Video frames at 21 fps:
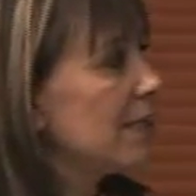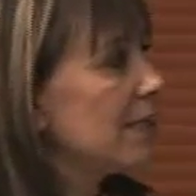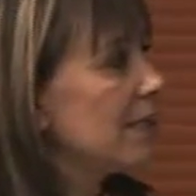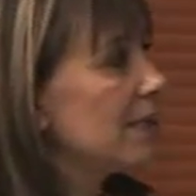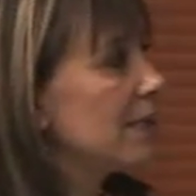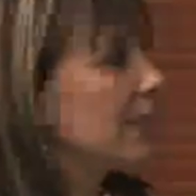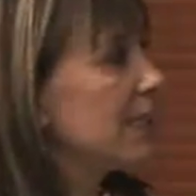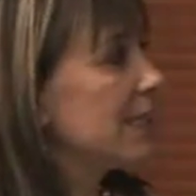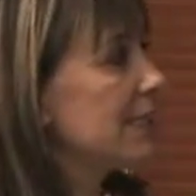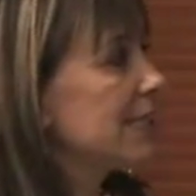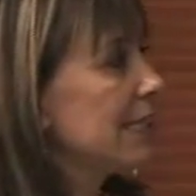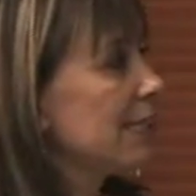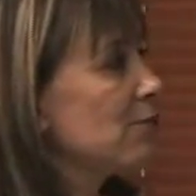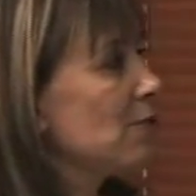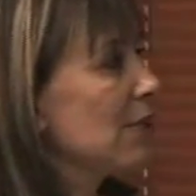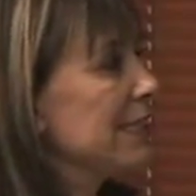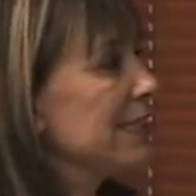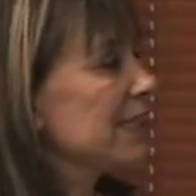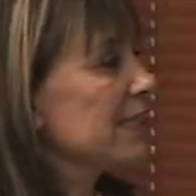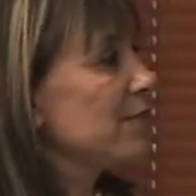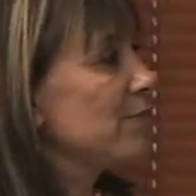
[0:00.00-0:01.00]
the
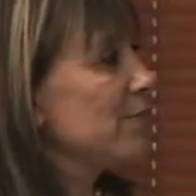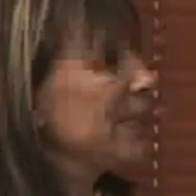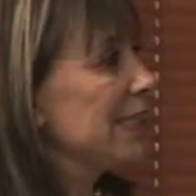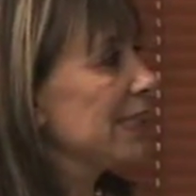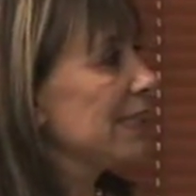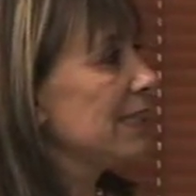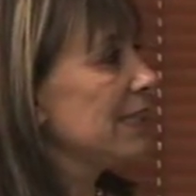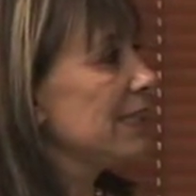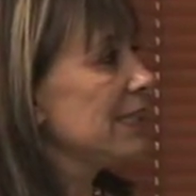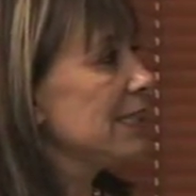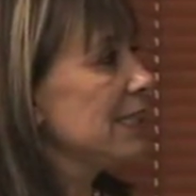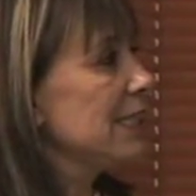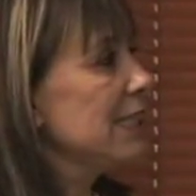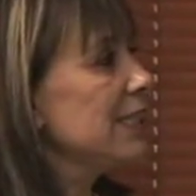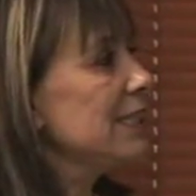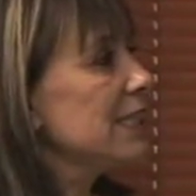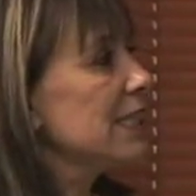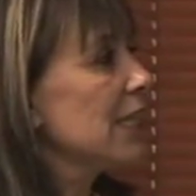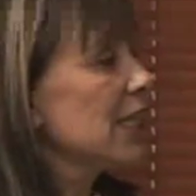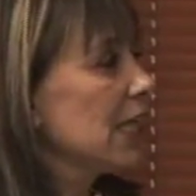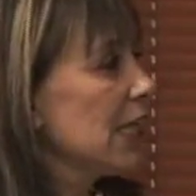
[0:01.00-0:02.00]
sexual transmitted
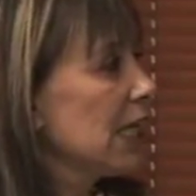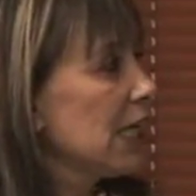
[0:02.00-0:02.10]
disease.